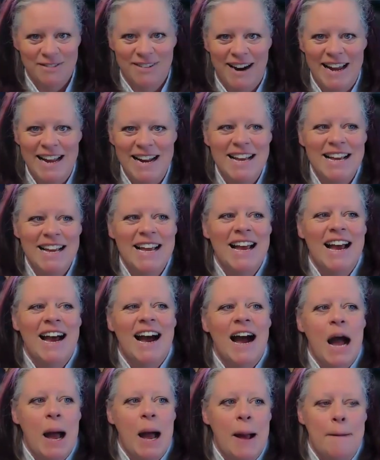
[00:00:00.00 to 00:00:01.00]
Right?
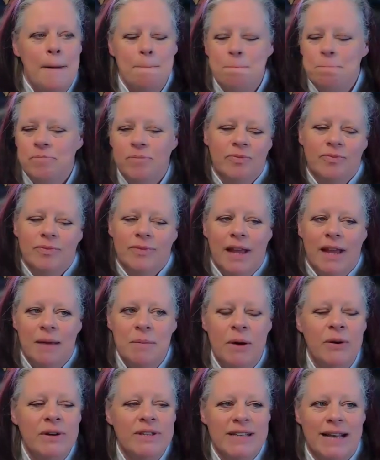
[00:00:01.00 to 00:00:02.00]
I'm
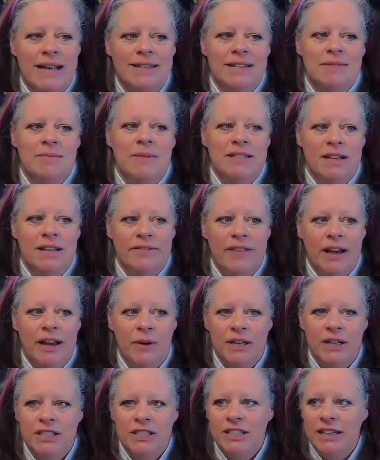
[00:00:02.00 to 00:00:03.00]
always asking myself that
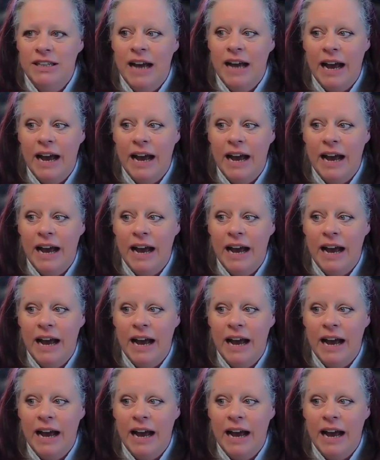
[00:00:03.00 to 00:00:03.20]
question.